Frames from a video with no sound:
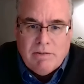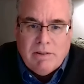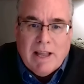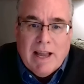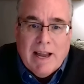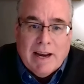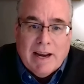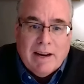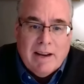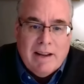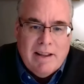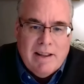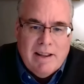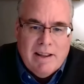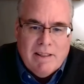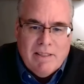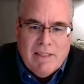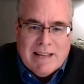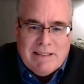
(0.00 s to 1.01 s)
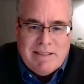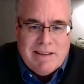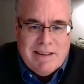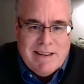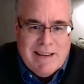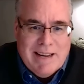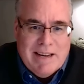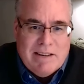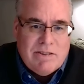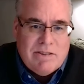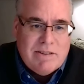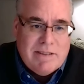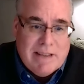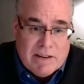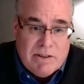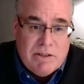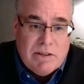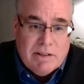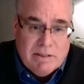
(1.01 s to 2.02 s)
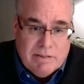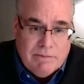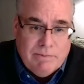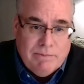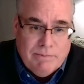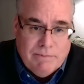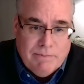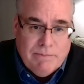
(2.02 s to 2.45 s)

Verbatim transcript: flag, that's in each section.